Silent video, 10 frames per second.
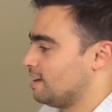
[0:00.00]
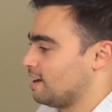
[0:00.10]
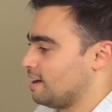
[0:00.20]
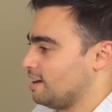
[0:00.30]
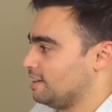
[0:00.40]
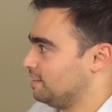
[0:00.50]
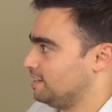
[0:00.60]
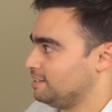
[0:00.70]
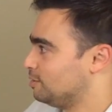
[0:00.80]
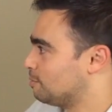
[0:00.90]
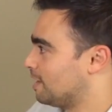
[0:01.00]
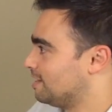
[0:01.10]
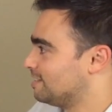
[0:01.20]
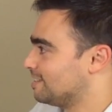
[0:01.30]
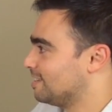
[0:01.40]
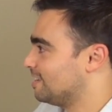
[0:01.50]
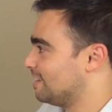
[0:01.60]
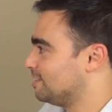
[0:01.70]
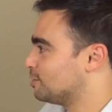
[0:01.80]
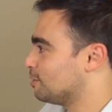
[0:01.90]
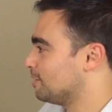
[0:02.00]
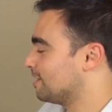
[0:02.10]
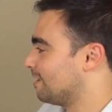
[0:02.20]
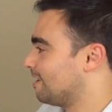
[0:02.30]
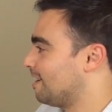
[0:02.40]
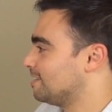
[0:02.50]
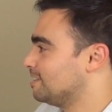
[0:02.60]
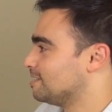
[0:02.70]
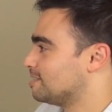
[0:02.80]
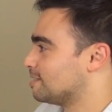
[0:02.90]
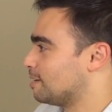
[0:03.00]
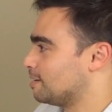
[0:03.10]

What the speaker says: Aline, do you mind introing our audience